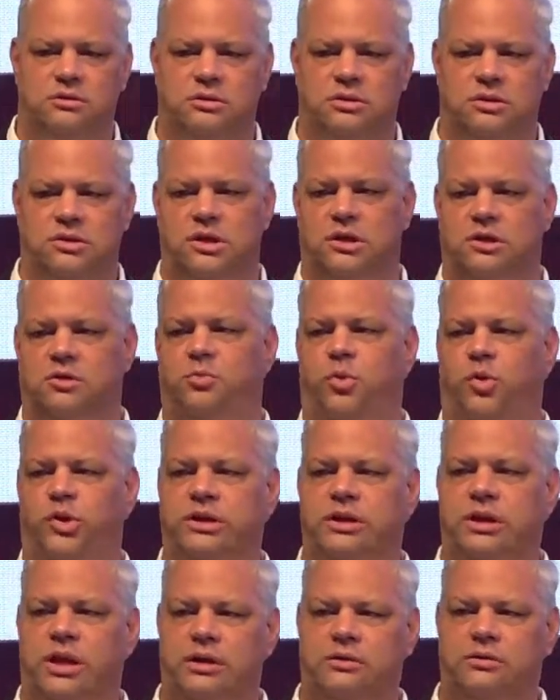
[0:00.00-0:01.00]
So a
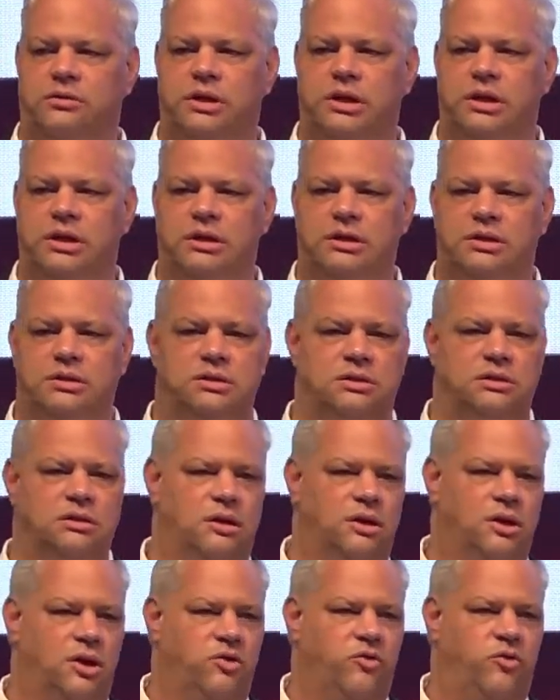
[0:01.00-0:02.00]
point load is,
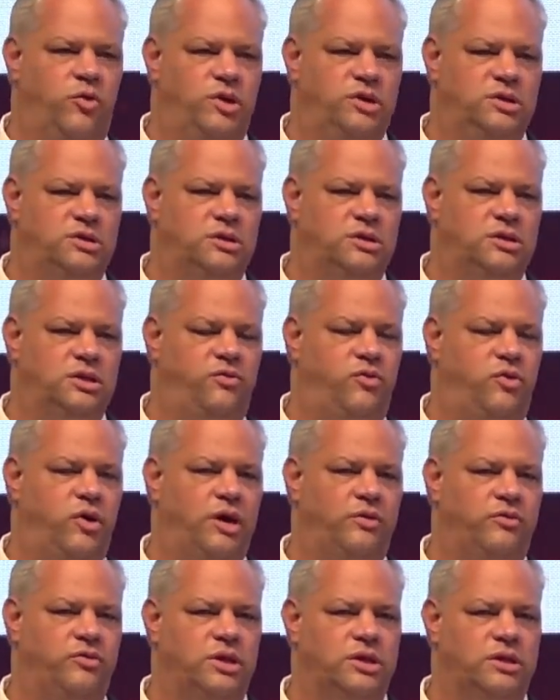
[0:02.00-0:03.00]
for instance, if you
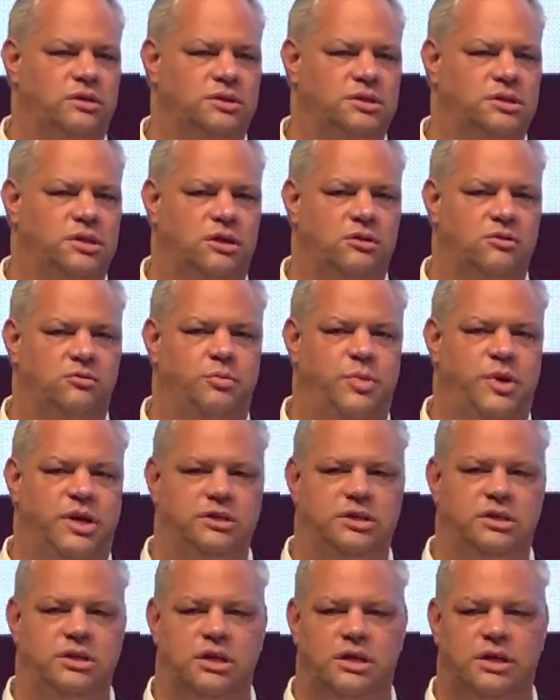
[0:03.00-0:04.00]
have a little stone
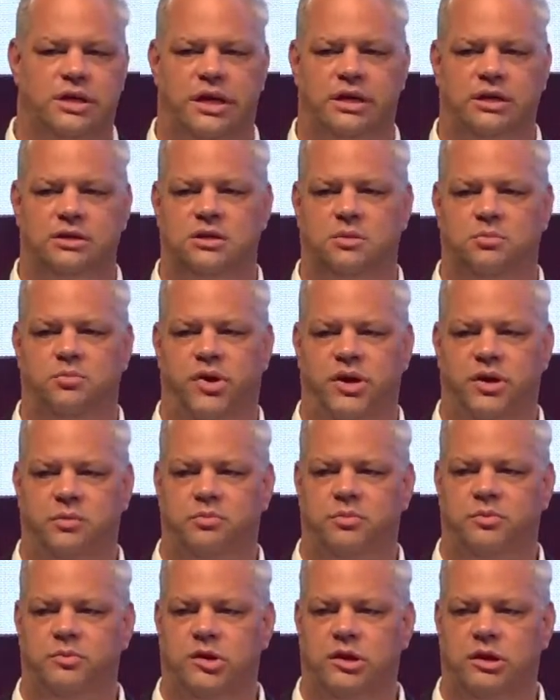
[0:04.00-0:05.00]
pressing against the
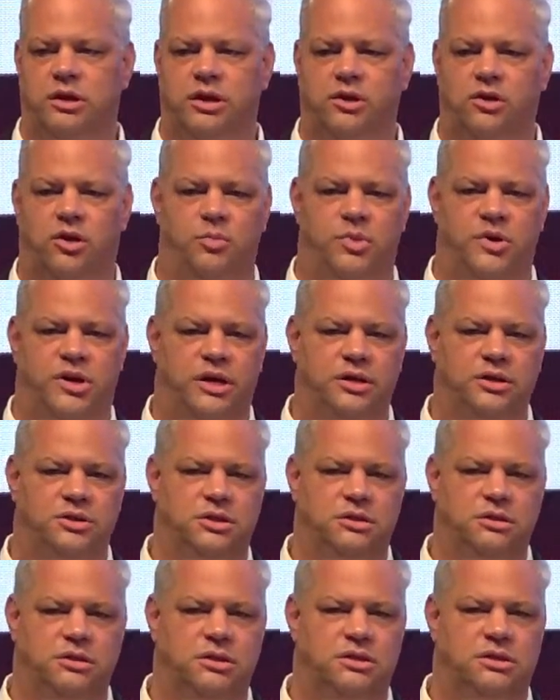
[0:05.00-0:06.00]
pipe during
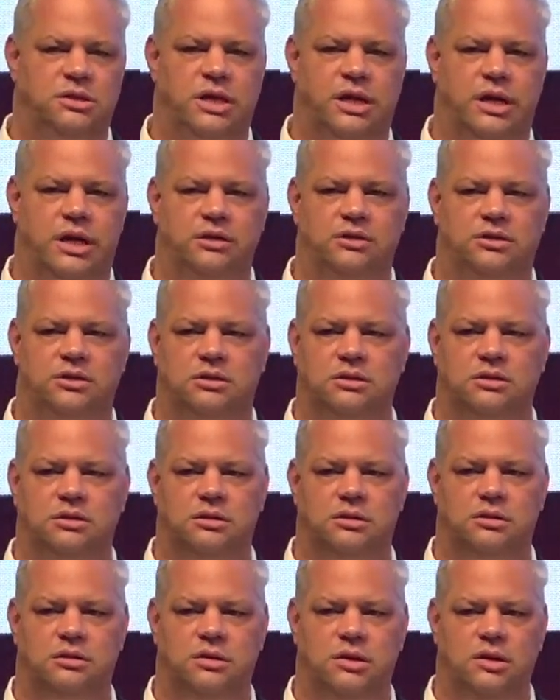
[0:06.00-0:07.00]
operation, this creates a
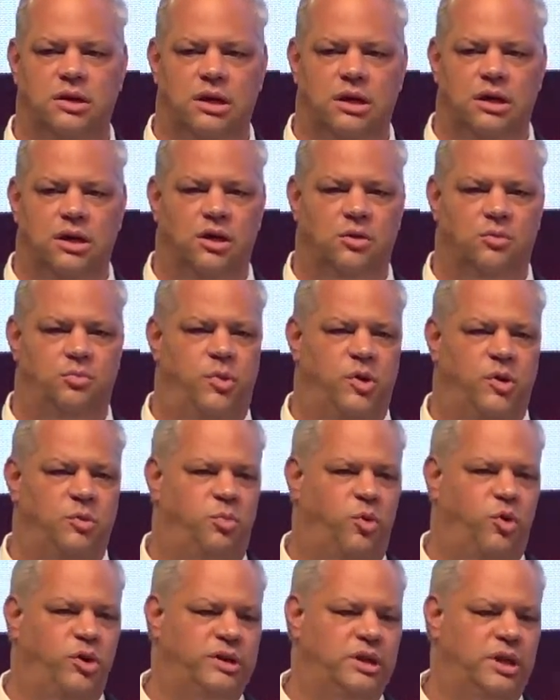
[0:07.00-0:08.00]

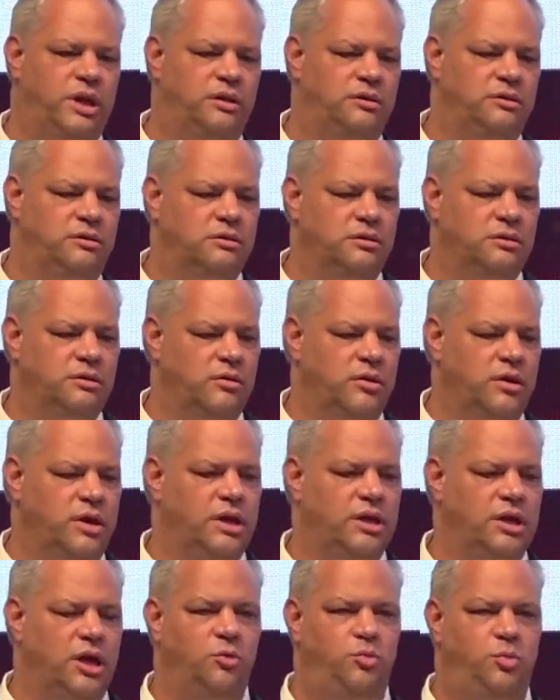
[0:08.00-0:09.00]
point load.
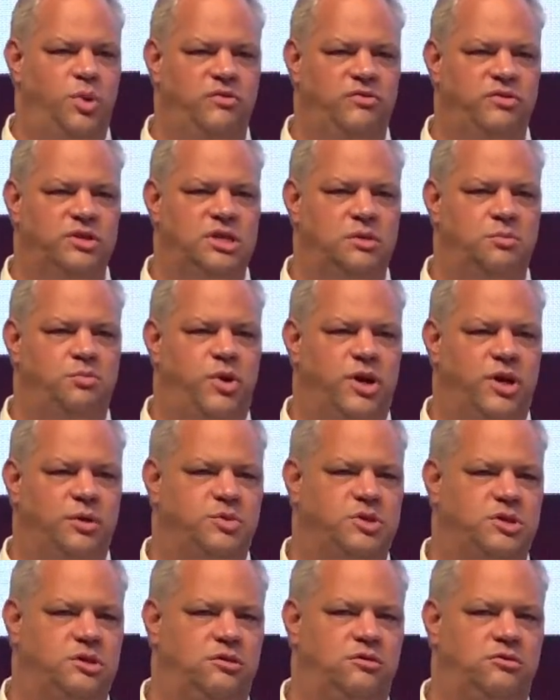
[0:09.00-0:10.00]
And O-PVC
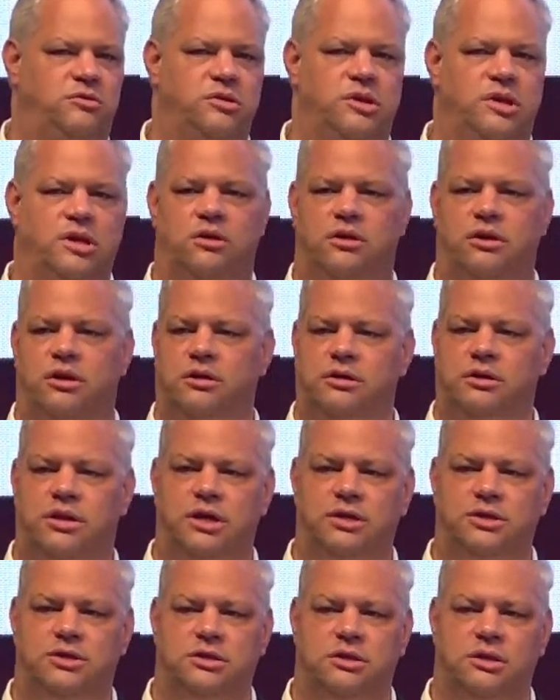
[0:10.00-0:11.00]
pipes, due to their
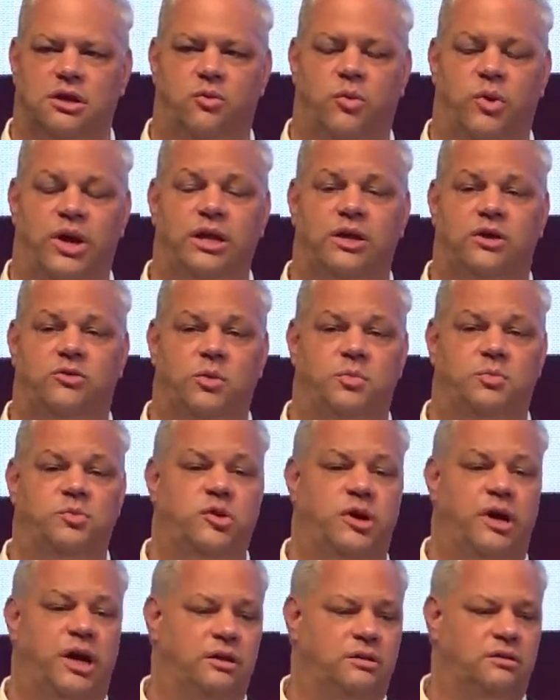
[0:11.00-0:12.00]
orientation, are well equipped to
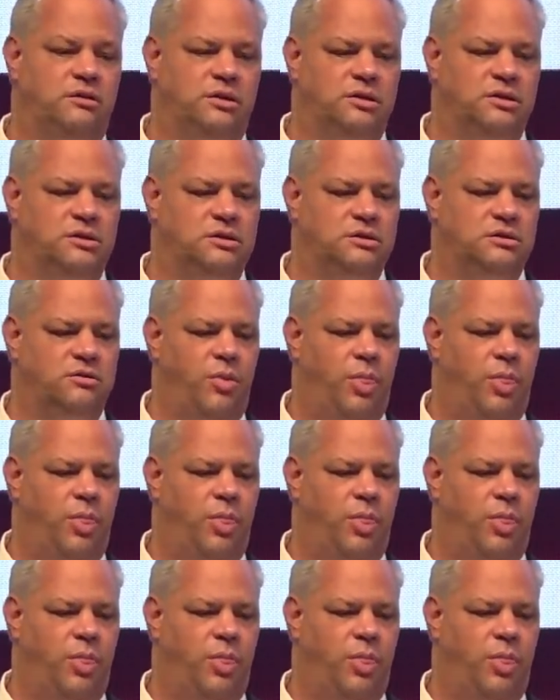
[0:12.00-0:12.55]
handle this.